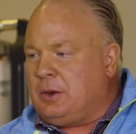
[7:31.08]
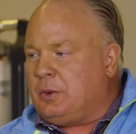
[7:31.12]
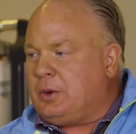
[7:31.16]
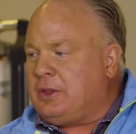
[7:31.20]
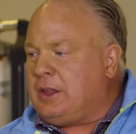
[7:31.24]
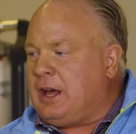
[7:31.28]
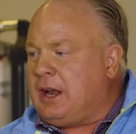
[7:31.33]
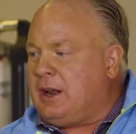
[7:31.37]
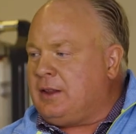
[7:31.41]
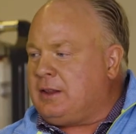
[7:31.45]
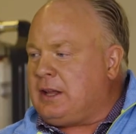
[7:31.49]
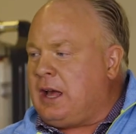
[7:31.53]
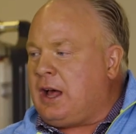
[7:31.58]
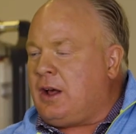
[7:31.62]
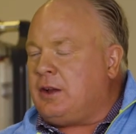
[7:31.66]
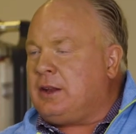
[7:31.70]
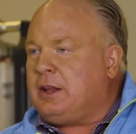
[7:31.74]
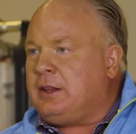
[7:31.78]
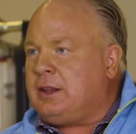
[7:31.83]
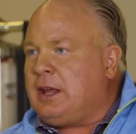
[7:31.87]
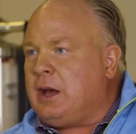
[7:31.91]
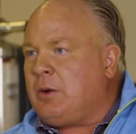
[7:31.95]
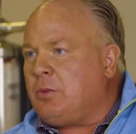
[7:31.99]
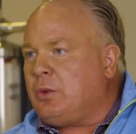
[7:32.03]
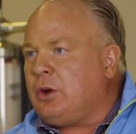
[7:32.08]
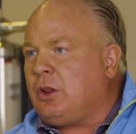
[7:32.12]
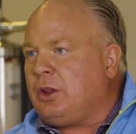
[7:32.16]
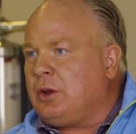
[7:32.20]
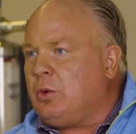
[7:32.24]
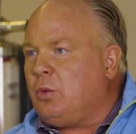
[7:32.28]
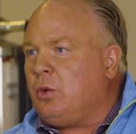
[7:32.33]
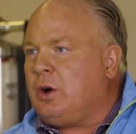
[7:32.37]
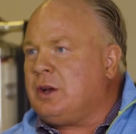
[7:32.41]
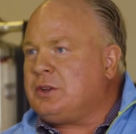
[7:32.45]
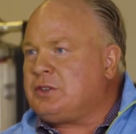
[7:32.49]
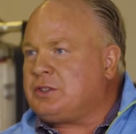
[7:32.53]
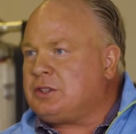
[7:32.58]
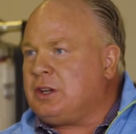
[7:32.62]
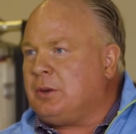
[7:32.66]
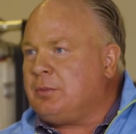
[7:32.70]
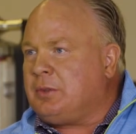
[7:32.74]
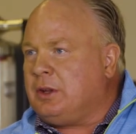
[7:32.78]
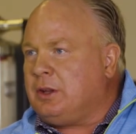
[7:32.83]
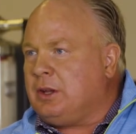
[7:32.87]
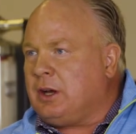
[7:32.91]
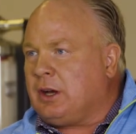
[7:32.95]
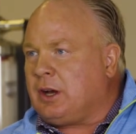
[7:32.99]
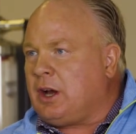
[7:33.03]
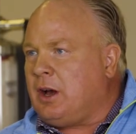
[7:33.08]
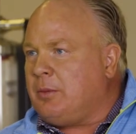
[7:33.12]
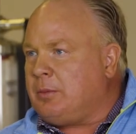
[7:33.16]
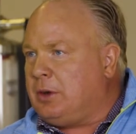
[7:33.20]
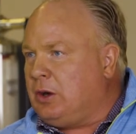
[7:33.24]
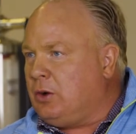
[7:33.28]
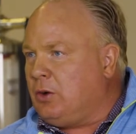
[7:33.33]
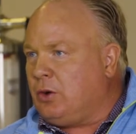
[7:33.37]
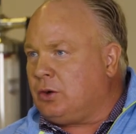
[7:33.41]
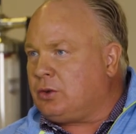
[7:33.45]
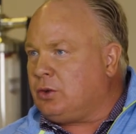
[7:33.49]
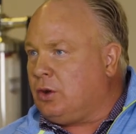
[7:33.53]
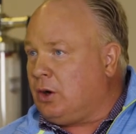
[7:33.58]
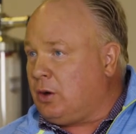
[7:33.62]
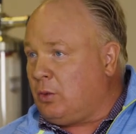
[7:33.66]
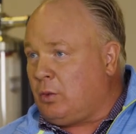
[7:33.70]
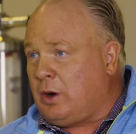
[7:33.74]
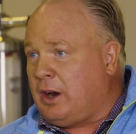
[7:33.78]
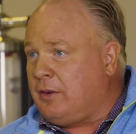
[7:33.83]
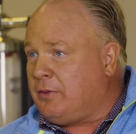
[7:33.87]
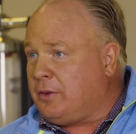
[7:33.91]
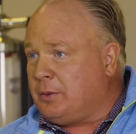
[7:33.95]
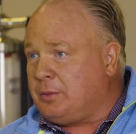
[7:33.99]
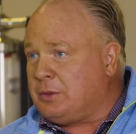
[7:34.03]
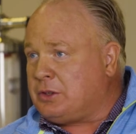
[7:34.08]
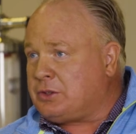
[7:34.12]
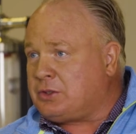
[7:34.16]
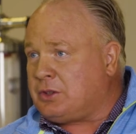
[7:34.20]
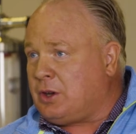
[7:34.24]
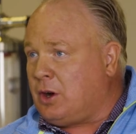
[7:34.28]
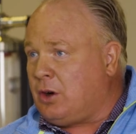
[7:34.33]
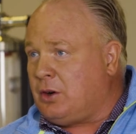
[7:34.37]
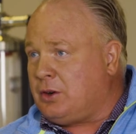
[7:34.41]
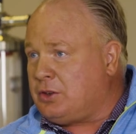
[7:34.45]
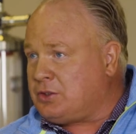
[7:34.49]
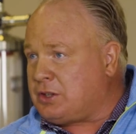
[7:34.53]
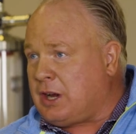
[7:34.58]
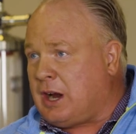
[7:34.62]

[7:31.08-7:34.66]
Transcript: without a doubt, and that really was something that got me hooked on it right from the start,